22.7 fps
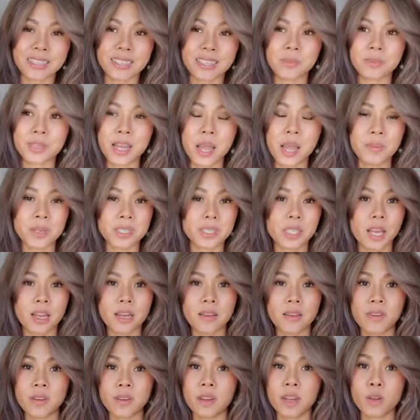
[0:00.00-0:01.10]
sometimes it's not
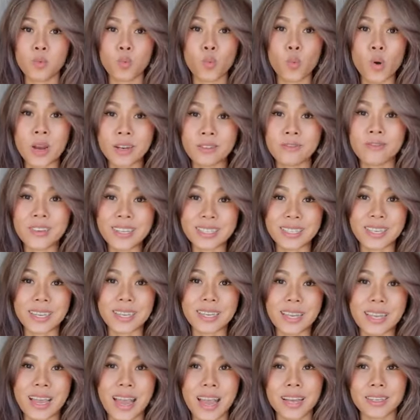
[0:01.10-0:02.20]
even in one visit,
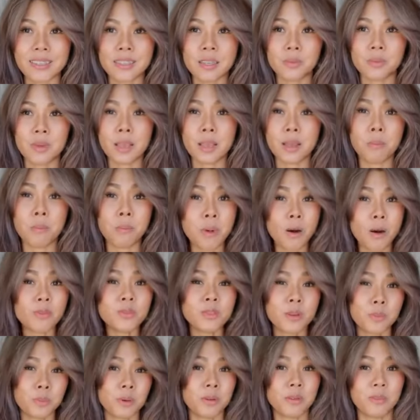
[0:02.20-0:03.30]
it has to be
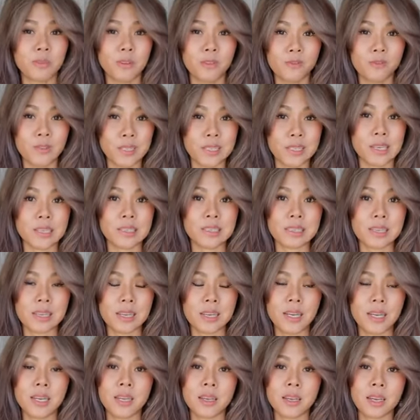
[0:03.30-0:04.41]
multiple visits
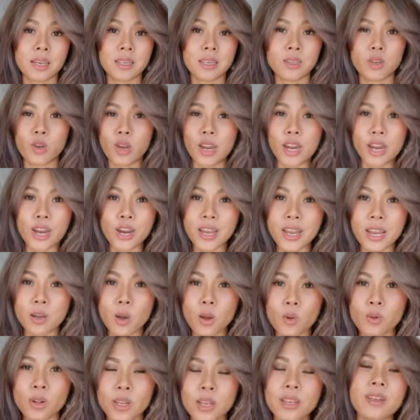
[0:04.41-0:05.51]
because your hair can
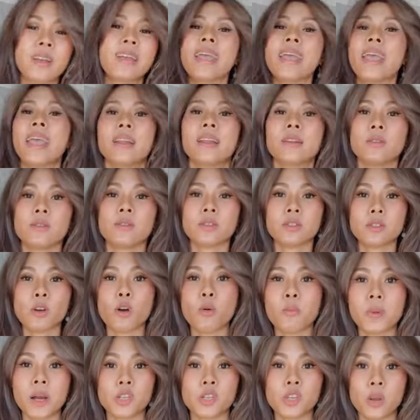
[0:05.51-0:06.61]
only handle so
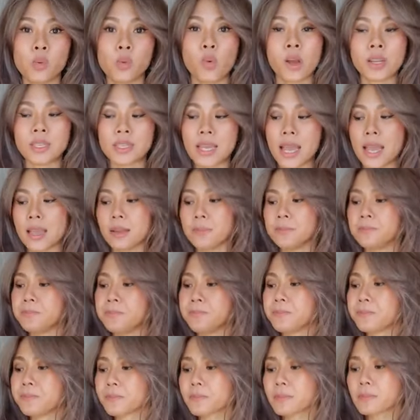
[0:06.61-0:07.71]
much in one day.
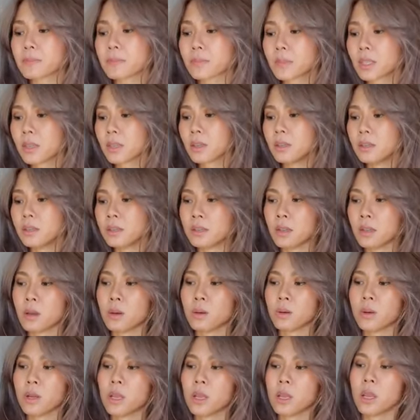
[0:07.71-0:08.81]

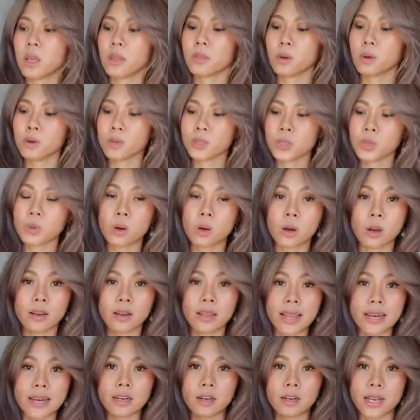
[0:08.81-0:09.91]
So those who are
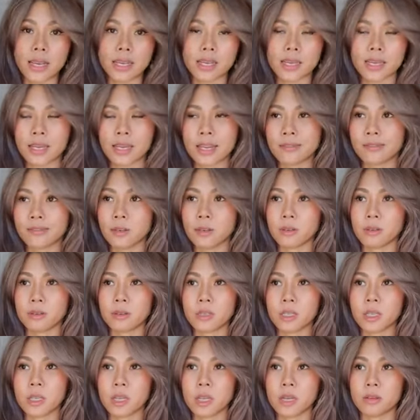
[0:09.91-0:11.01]
lighter, like a level,
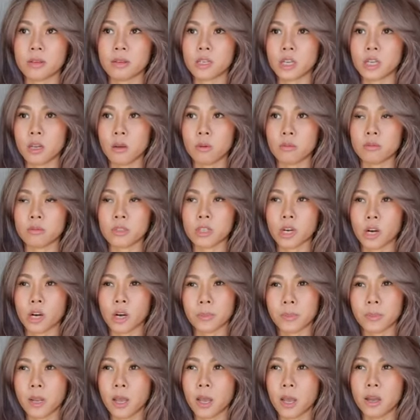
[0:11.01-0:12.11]
you know,
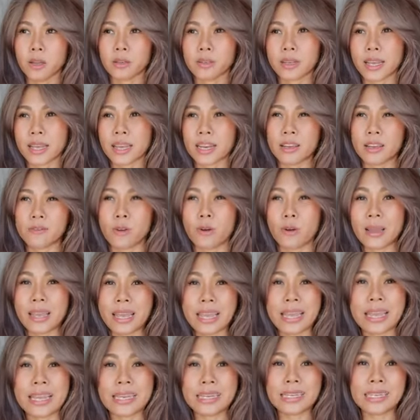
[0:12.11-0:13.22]
dark blonde, like a level
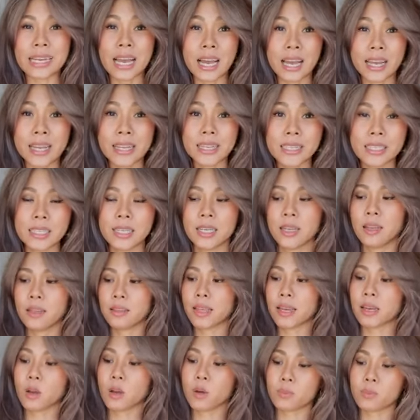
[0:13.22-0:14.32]
8-9,
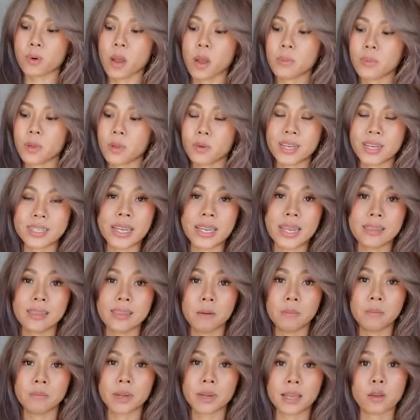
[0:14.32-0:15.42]
then it'll probably only take
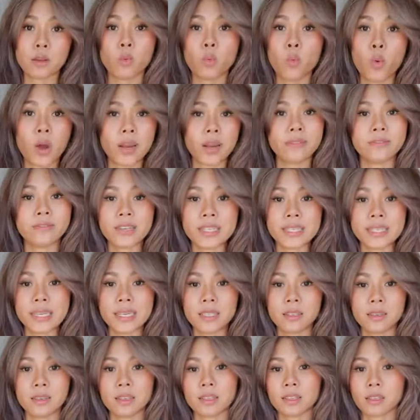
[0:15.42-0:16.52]
them like one
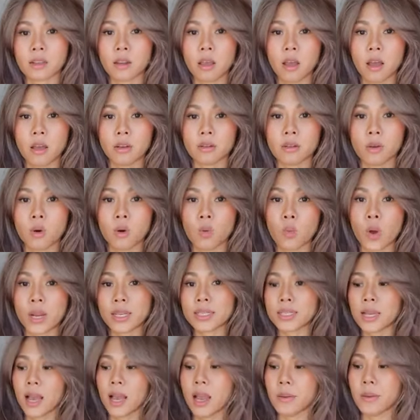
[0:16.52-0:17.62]
visit to the salon or one
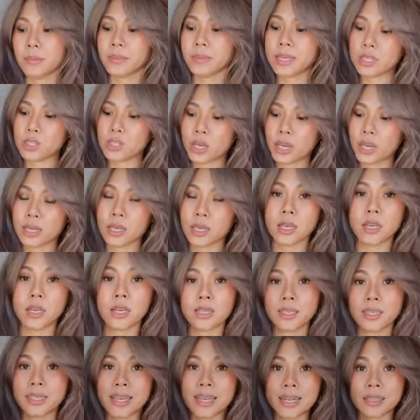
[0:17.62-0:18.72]
time bleaching
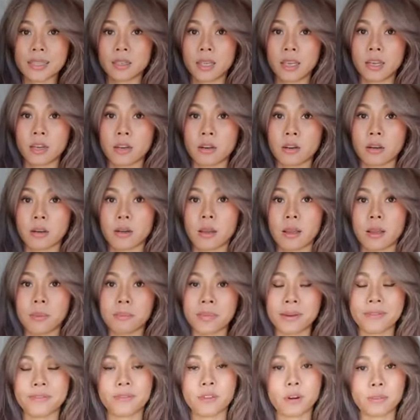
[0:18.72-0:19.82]
to get to here.
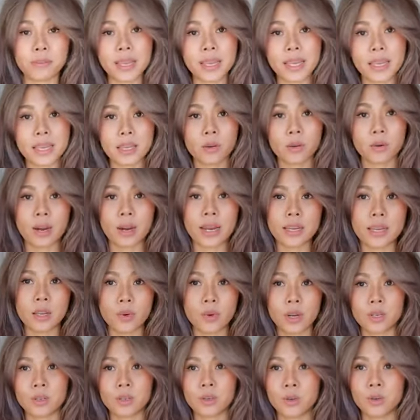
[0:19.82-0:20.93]
But for me or
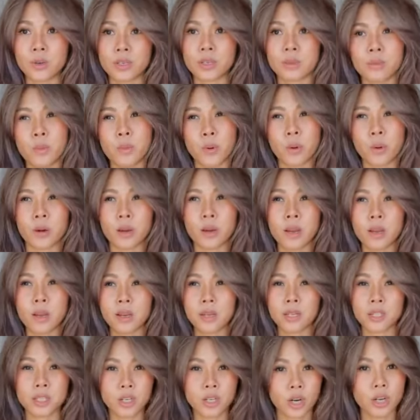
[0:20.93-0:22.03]
anyone who is more
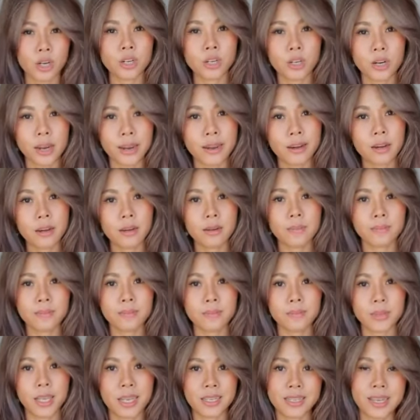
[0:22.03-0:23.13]
darker hair,
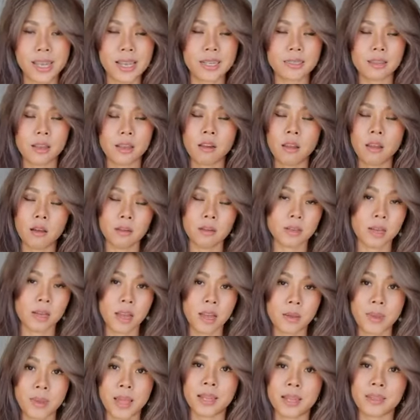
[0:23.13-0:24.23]
it takes a long
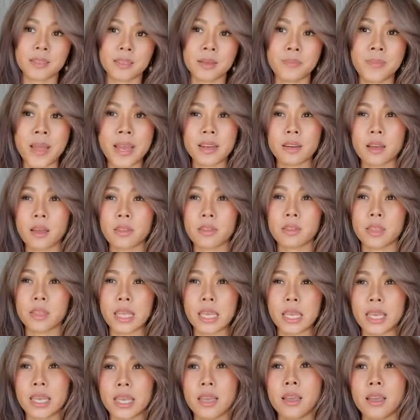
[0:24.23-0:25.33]
time, and depend on
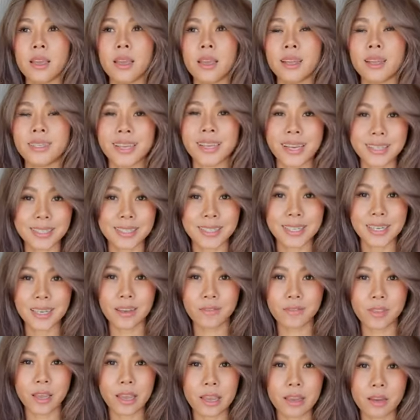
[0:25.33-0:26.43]
the density
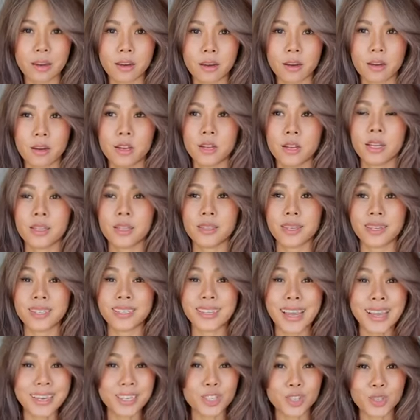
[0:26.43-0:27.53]
of the hair, the
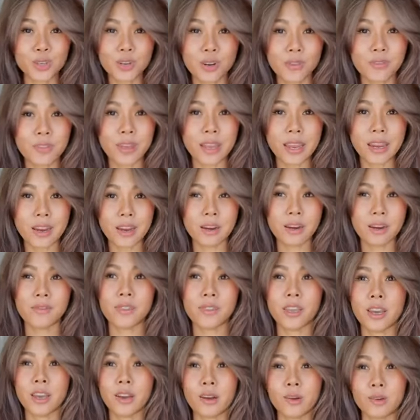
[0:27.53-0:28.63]
texture of the hair, if
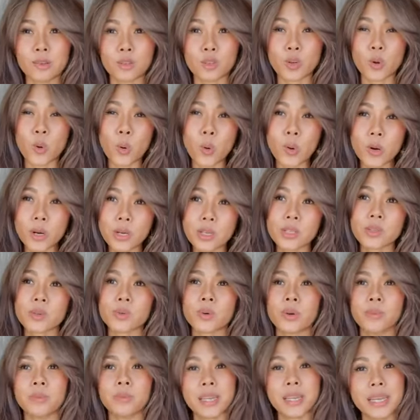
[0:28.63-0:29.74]
the hair is coarse
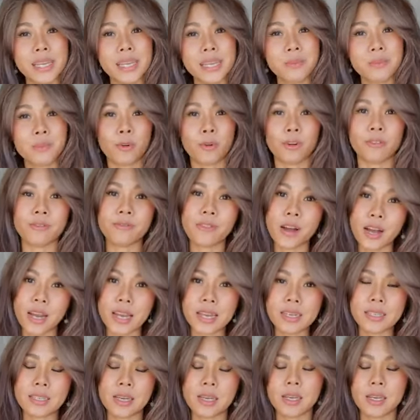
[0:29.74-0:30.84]
or medium or
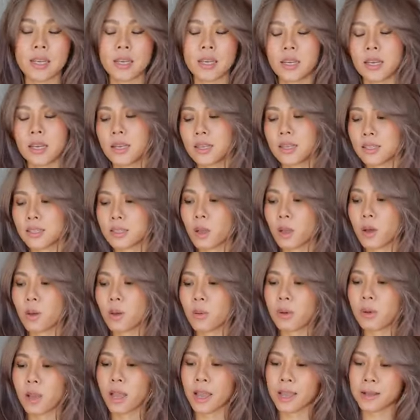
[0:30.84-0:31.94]
fine.
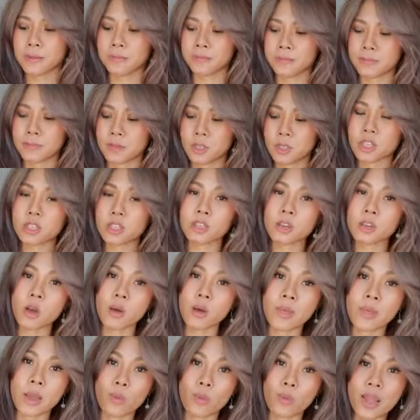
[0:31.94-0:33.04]
So just
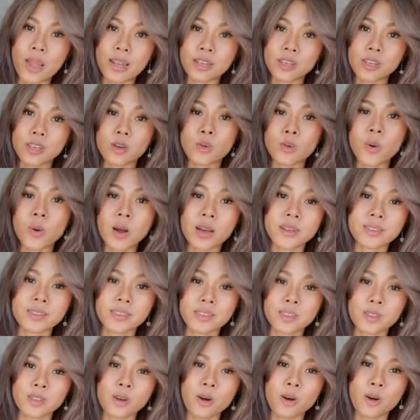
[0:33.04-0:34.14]
know that when you want to
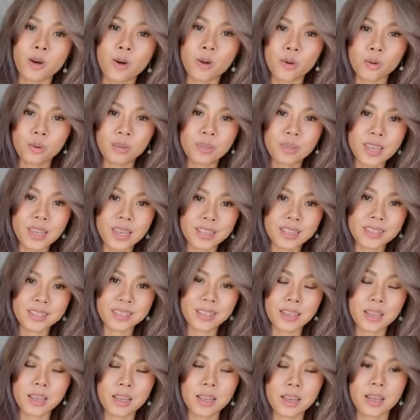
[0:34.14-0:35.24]
go these
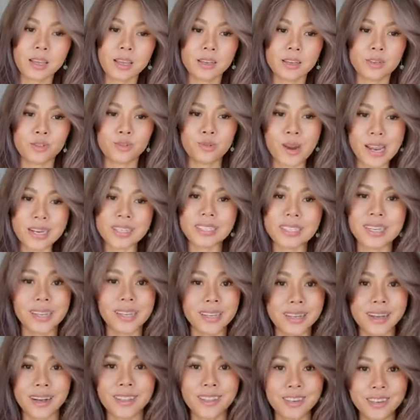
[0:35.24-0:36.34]

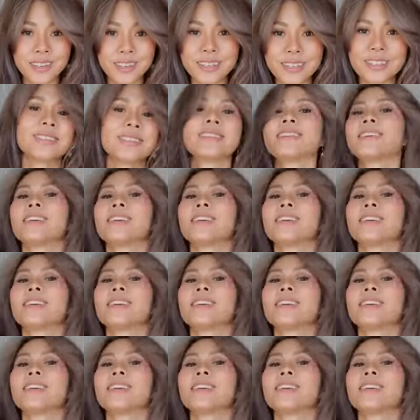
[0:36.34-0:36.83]
trendy colors,